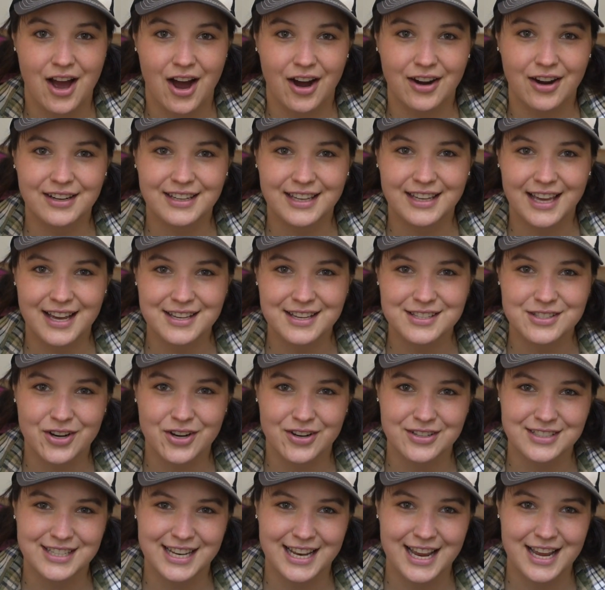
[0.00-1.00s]
Our guest
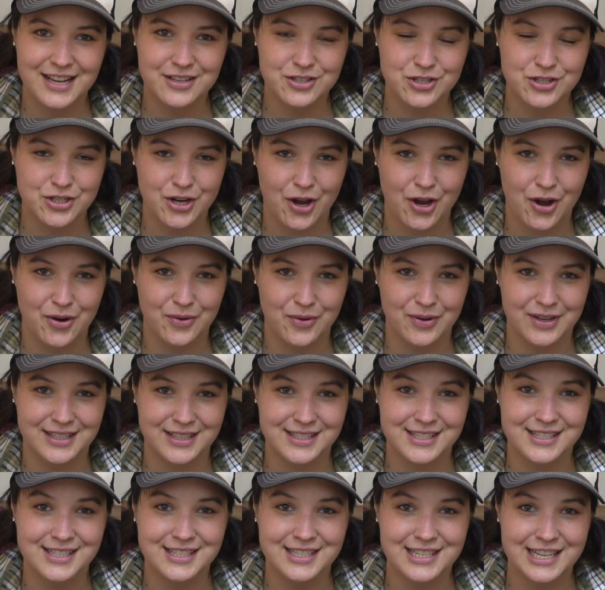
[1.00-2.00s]
on today's show
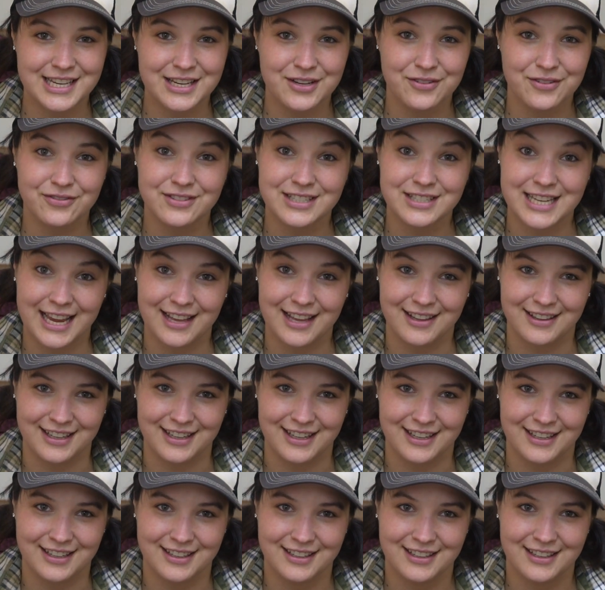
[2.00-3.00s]
is Steve
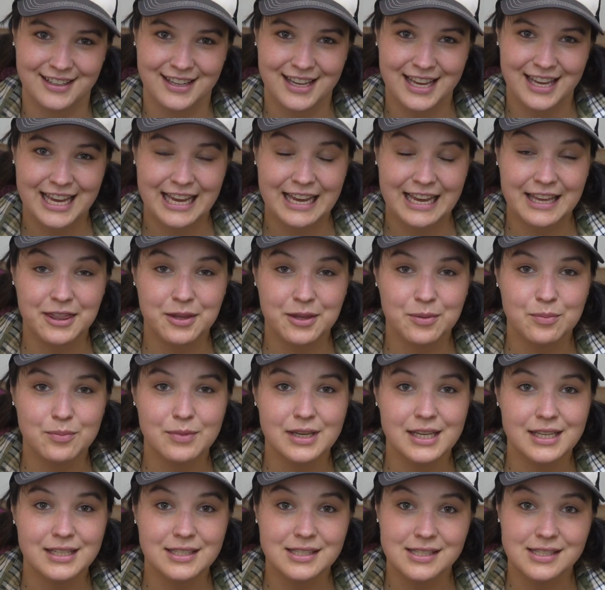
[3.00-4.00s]
Daly. In the
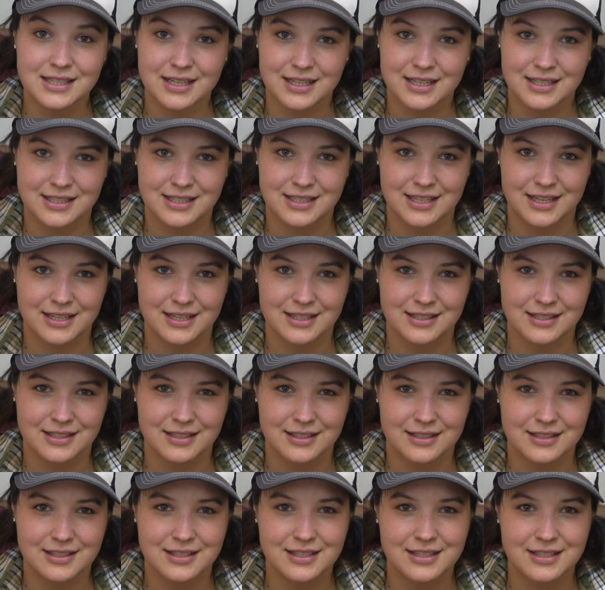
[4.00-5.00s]

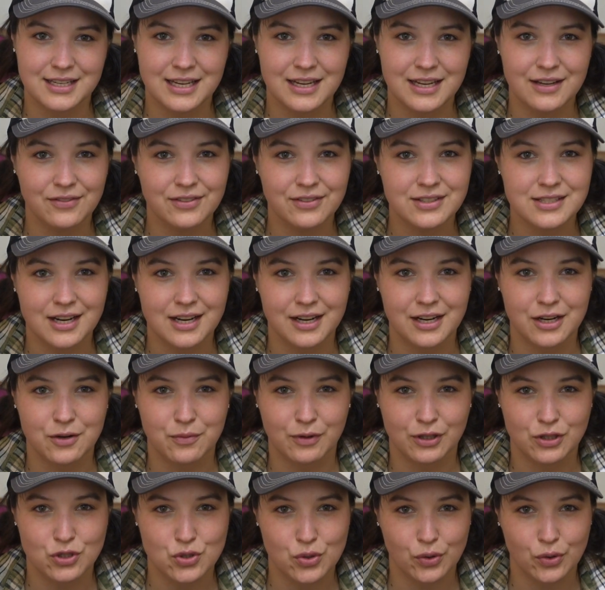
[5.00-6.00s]
mid-60s, Steve studied
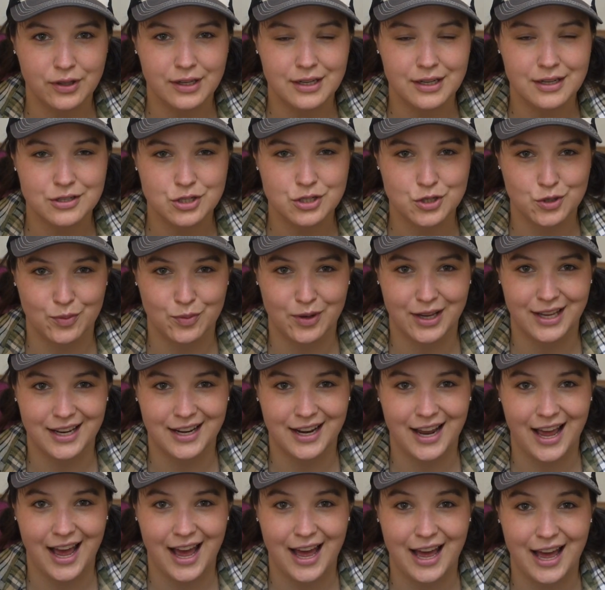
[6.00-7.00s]
with Julius
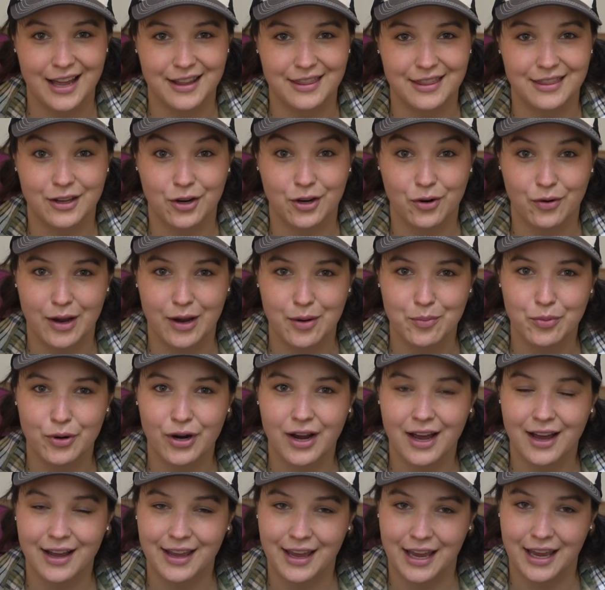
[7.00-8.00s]
Schmidt at the
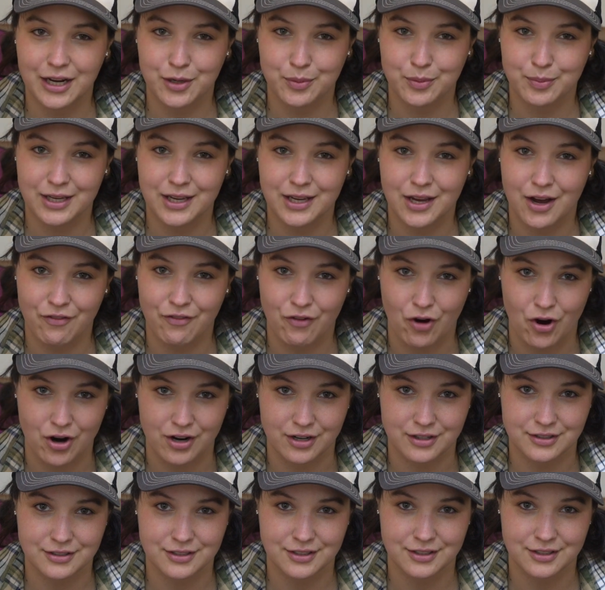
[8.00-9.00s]
Cranbrook Academy of
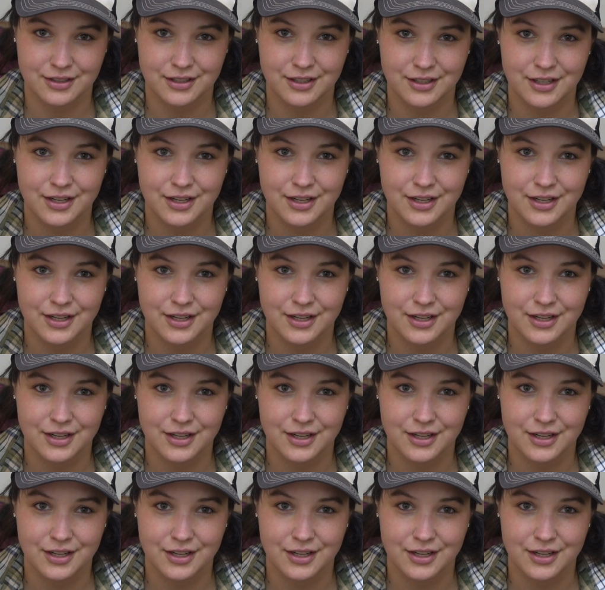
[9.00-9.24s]
Art.